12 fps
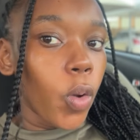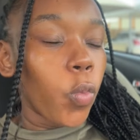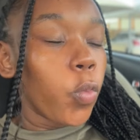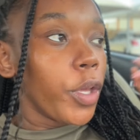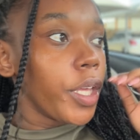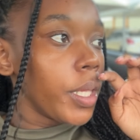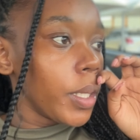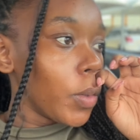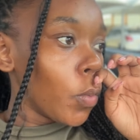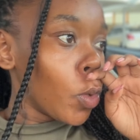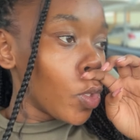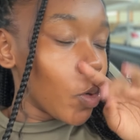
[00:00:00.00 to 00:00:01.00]
we
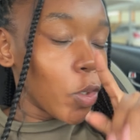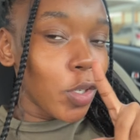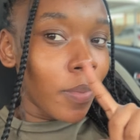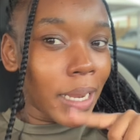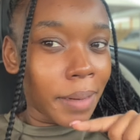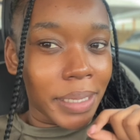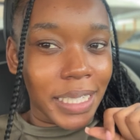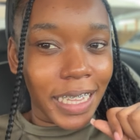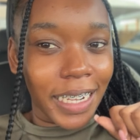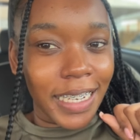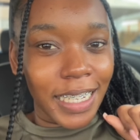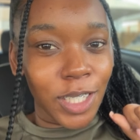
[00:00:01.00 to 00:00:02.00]
will go to Maraba
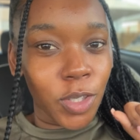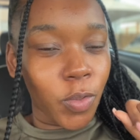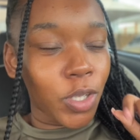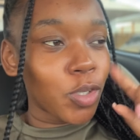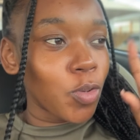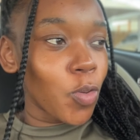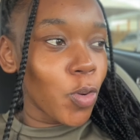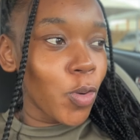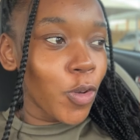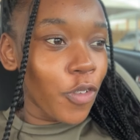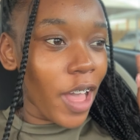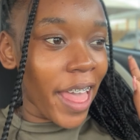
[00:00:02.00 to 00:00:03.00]
start next week to go
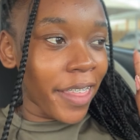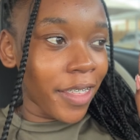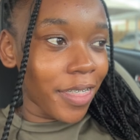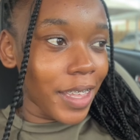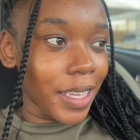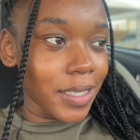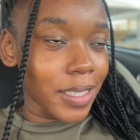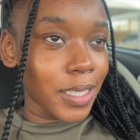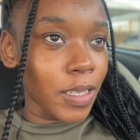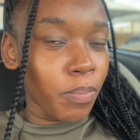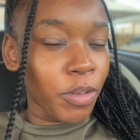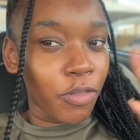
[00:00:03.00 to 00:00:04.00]
look for other things
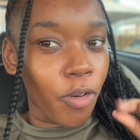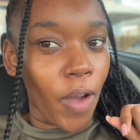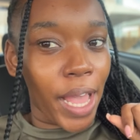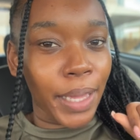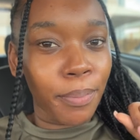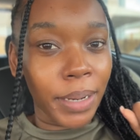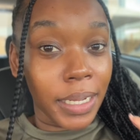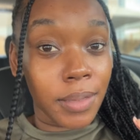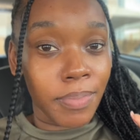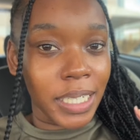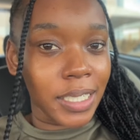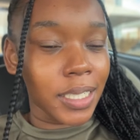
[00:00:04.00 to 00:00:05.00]
before I place
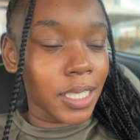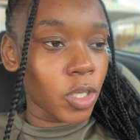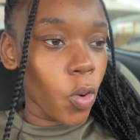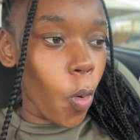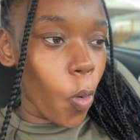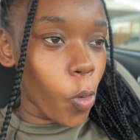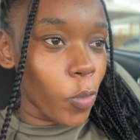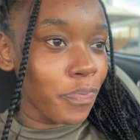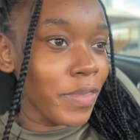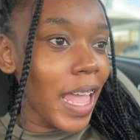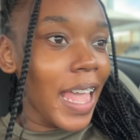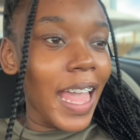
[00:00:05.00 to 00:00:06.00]
my Shein home.
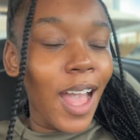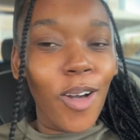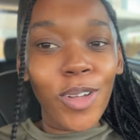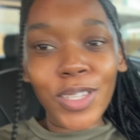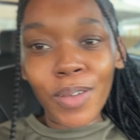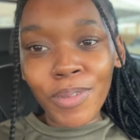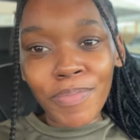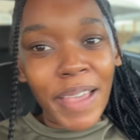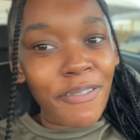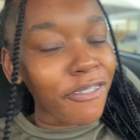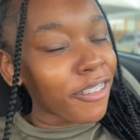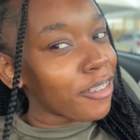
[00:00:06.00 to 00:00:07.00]
Also, I'm on my
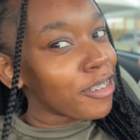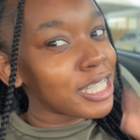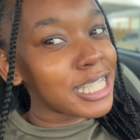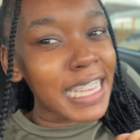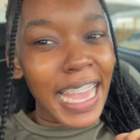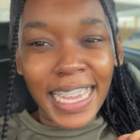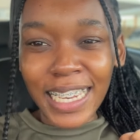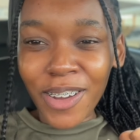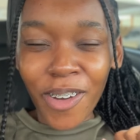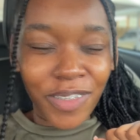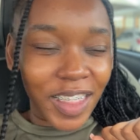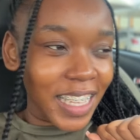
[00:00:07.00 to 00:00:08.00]
favorite side
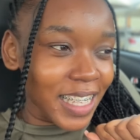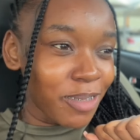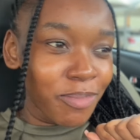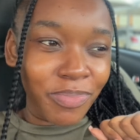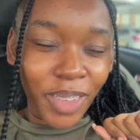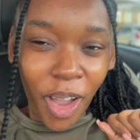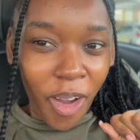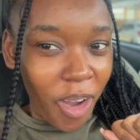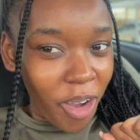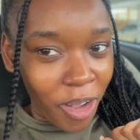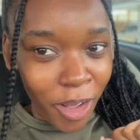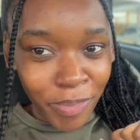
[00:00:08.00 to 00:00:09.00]
of the
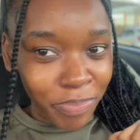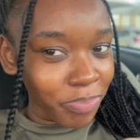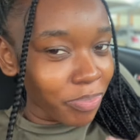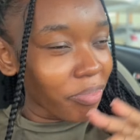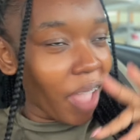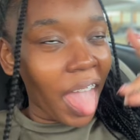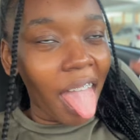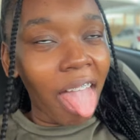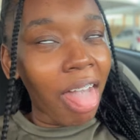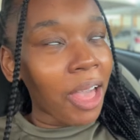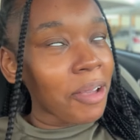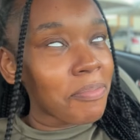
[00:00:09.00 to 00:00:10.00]
car,
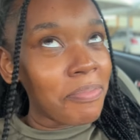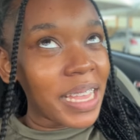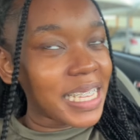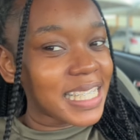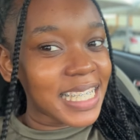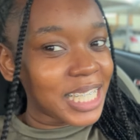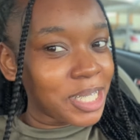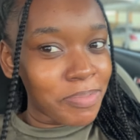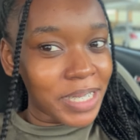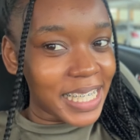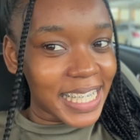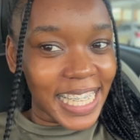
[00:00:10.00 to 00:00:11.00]
passenger
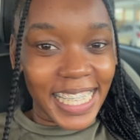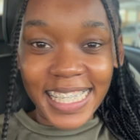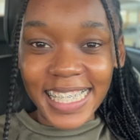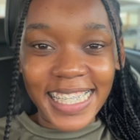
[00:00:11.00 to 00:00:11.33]
princess.